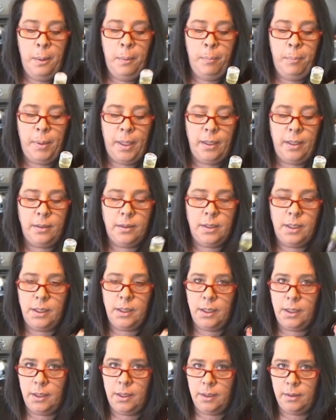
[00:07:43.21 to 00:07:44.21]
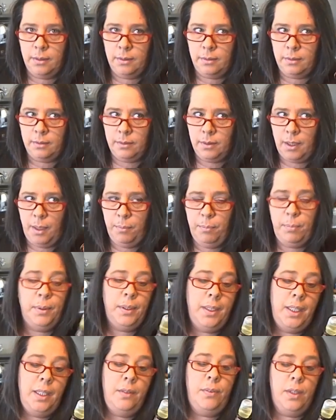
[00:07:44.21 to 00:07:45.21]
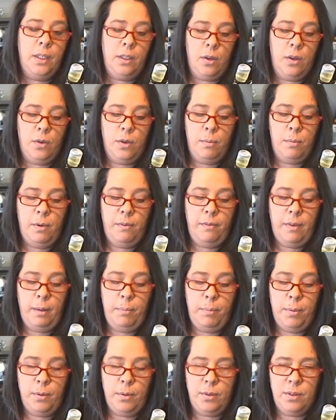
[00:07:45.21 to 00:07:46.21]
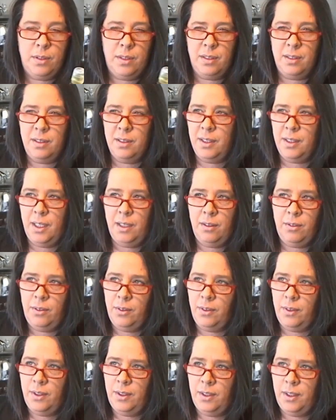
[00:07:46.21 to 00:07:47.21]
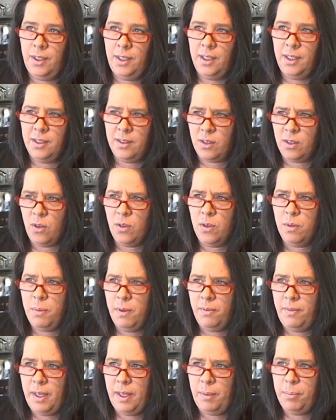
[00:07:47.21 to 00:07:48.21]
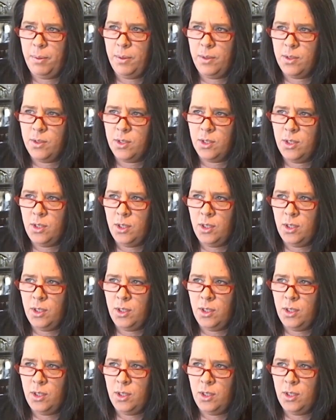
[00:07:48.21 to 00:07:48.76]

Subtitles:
But I believe the Kokomo Vapors, I don't know, is it Kokomo Vapors?